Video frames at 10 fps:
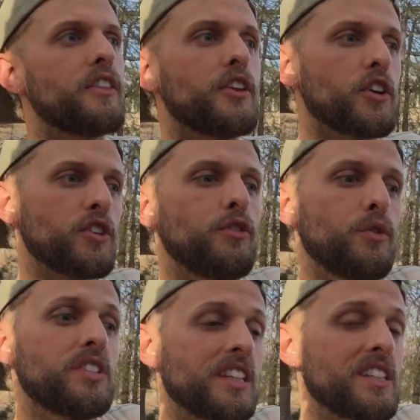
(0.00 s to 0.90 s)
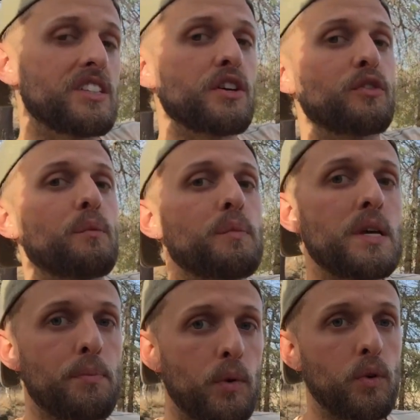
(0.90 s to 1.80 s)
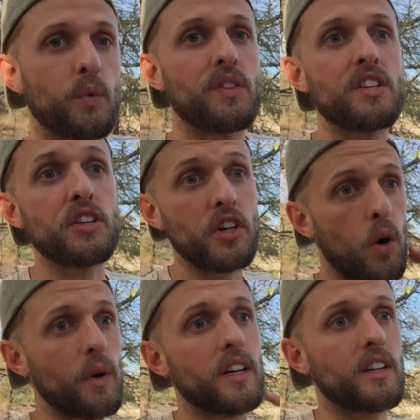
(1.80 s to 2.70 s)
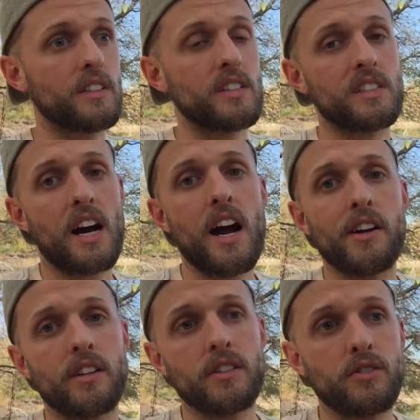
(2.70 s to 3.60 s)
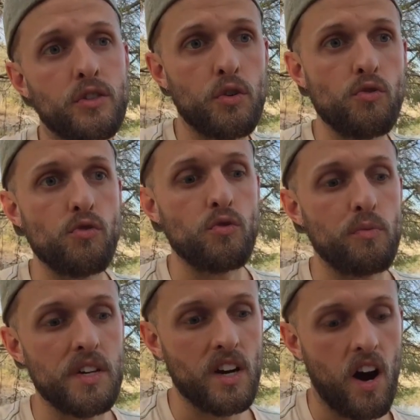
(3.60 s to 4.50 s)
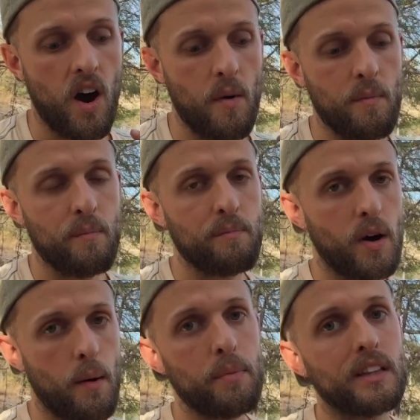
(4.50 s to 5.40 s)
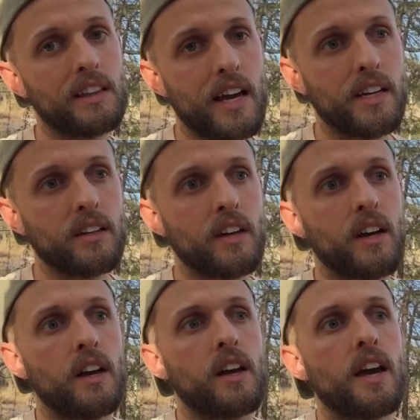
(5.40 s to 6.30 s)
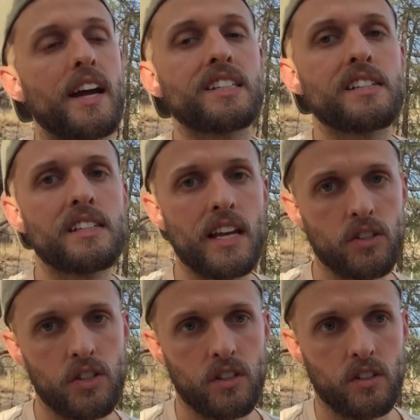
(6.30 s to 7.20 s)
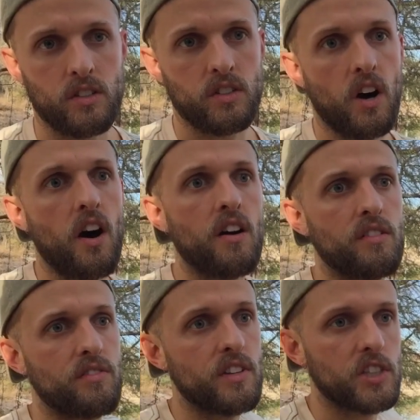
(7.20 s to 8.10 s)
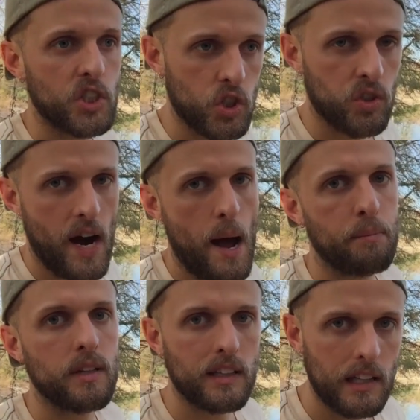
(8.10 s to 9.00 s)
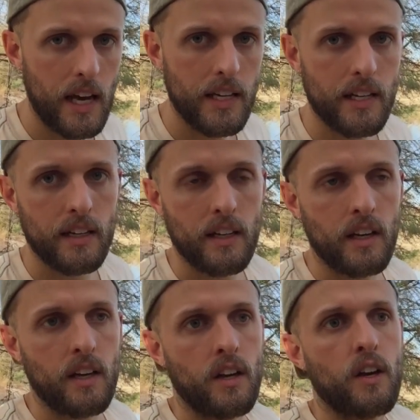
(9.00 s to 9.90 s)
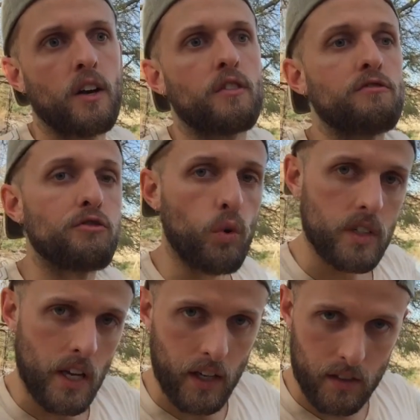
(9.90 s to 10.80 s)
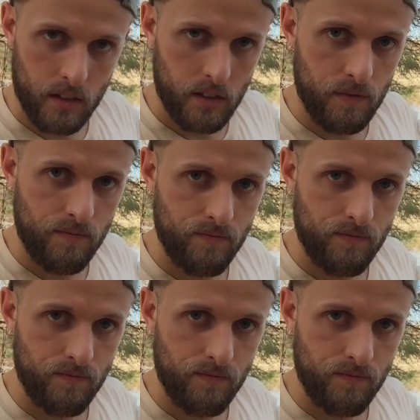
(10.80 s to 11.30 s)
they're using these different people with egoic desires to become puppet-like extensions of this trap-like vortex.